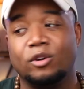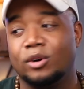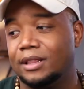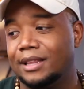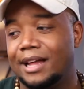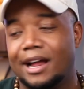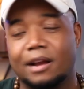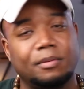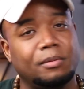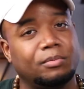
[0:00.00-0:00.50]
know a
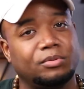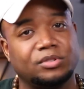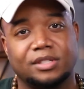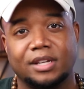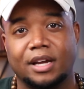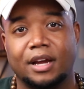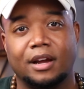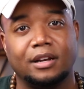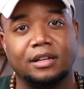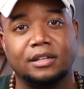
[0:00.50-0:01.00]
lot of people
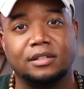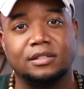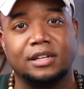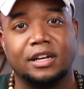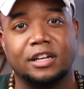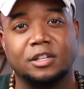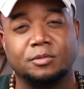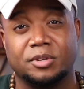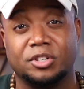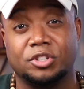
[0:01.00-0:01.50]
say it these
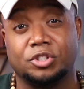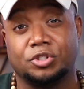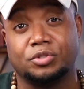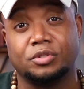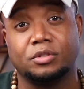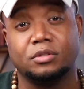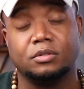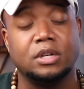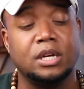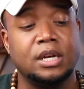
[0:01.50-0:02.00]
days, but it's
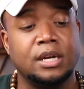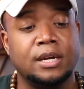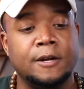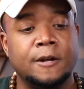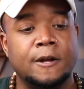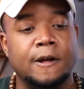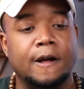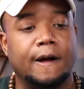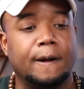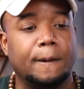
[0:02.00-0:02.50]
true.
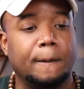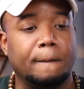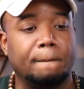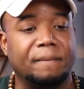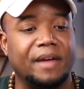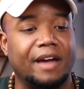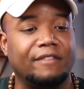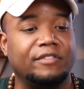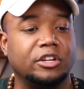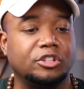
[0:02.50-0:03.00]

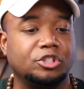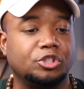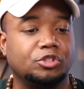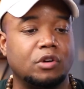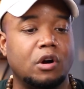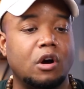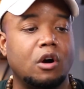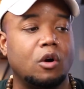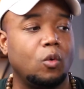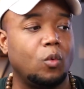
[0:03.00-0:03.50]
Having a
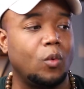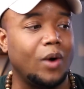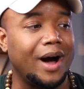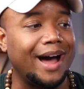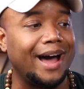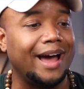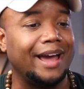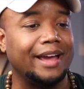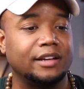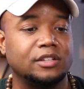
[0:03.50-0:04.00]
strong
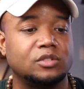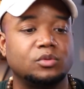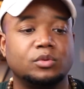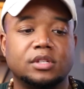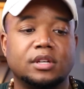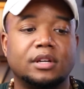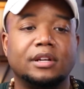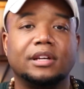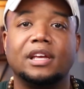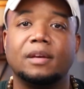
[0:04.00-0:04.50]
why is
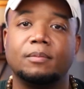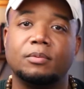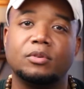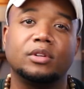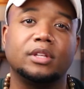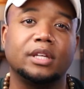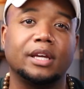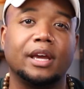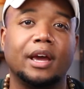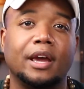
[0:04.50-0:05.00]
what's going to keep you
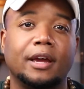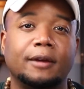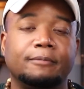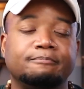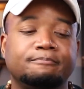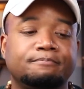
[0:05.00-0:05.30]
in the game.